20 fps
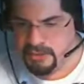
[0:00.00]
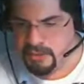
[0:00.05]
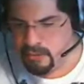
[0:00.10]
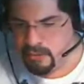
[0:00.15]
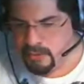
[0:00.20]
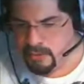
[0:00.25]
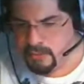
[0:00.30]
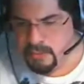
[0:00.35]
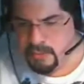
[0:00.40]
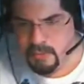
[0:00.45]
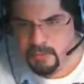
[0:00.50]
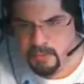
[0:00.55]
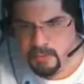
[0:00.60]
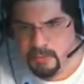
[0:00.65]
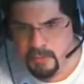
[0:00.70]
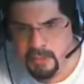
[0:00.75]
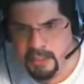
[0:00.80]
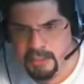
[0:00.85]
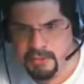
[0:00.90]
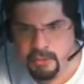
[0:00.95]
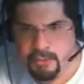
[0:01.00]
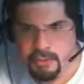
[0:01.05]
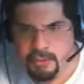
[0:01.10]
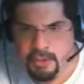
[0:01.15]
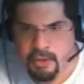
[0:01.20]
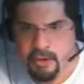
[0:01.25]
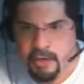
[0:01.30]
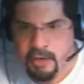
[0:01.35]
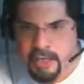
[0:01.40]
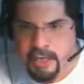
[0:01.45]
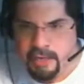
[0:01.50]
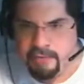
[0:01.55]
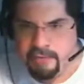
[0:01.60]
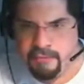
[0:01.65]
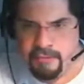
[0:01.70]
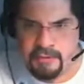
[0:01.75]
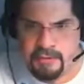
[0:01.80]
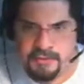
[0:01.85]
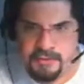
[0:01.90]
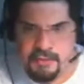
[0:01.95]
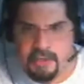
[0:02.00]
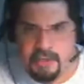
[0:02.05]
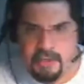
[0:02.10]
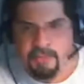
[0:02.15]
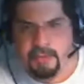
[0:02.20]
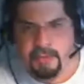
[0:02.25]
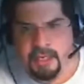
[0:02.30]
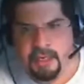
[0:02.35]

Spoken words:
do your hit first.